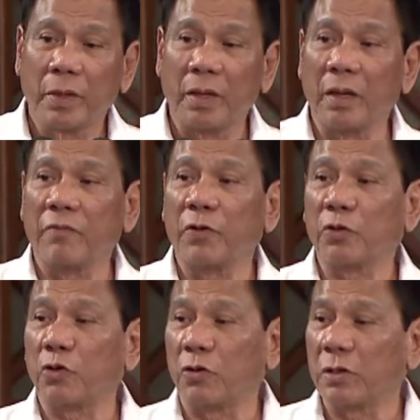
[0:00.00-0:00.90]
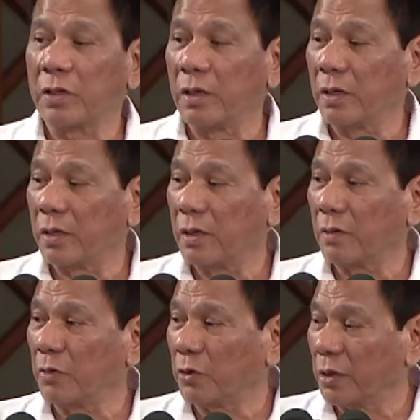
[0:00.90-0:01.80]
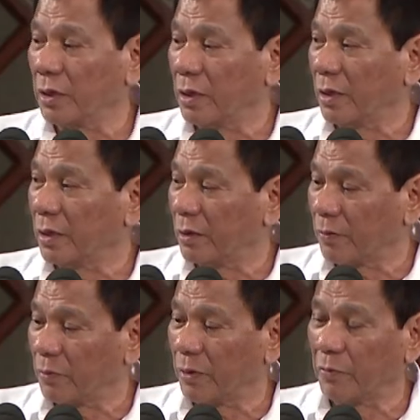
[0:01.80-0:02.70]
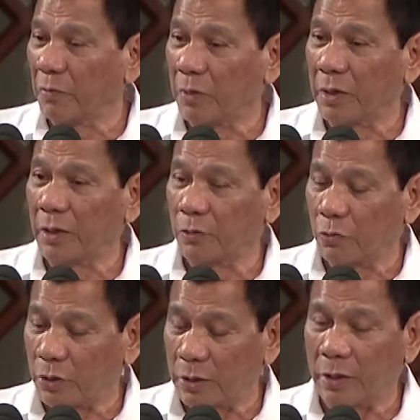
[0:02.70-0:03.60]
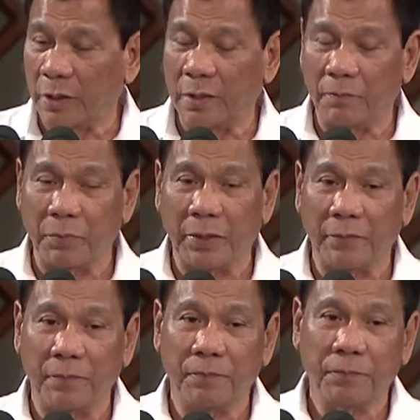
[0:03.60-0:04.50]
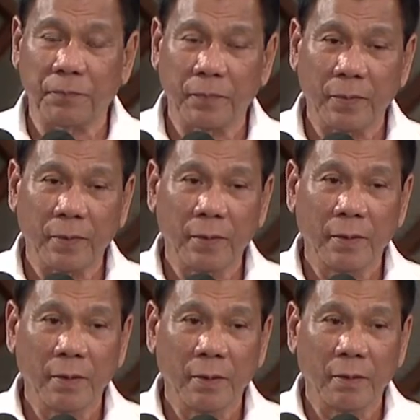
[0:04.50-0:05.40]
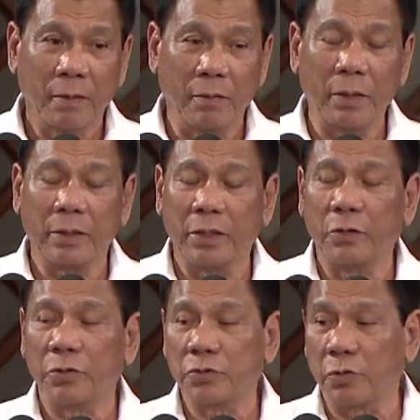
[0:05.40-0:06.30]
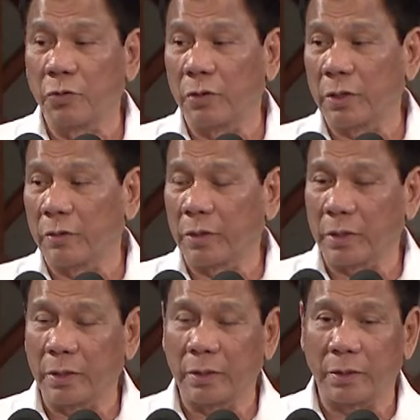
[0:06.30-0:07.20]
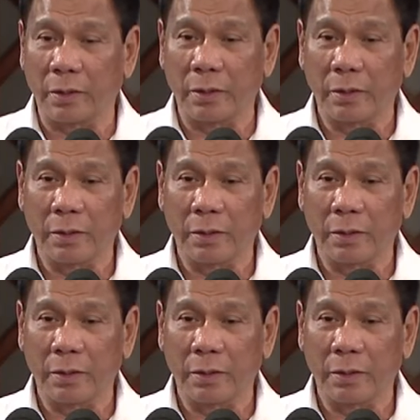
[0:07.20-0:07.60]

I never talk about any leader of giving money to run the campaign. All I did was to go around the country